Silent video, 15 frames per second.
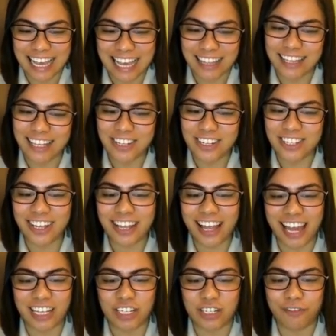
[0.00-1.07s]
The digital
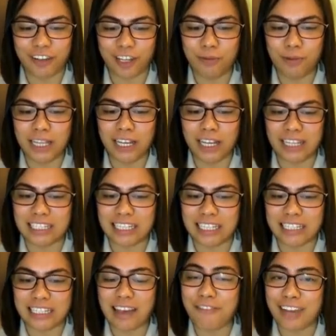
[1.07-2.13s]
age filled with
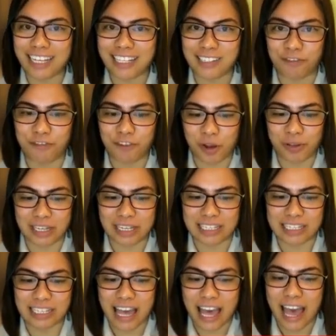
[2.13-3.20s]
content affects our focus.